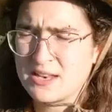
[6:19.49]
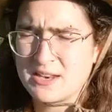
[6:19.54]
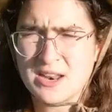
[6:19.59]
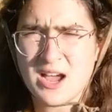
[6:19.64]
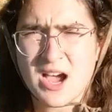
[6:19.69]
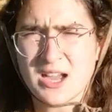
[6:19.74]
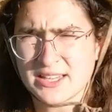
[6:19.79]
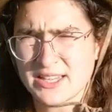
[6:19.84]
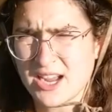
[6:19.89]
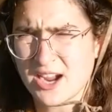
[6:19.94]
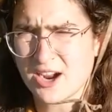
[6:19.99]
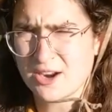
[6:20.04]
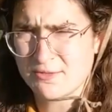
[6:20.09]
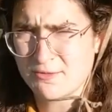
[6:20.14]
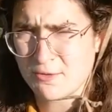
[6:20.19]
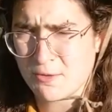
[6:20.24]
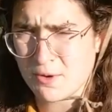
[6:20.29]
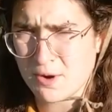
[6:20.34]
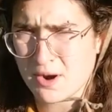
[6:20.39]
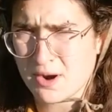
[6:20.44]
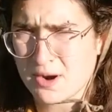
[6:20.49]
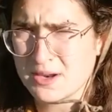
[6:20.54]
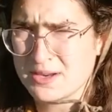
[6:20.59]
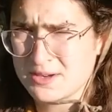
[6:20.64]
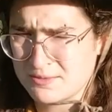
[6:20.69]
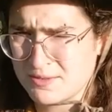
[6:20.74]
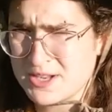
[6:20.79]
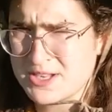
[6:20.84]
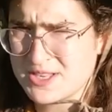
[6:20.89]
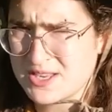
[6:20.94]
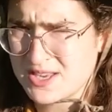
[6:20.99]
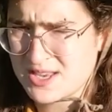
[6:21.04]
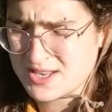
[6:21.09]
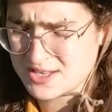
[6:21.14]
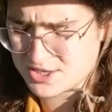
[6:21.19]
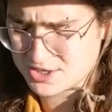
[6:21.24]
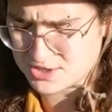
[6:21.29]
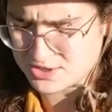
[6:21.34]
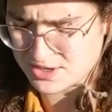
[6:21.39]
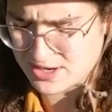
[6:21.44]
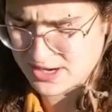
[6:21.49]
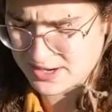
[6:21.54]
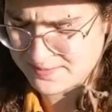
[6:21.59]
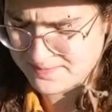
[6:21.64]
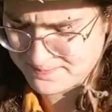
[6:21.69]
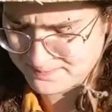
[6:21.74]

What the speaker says: not cared for in recent history.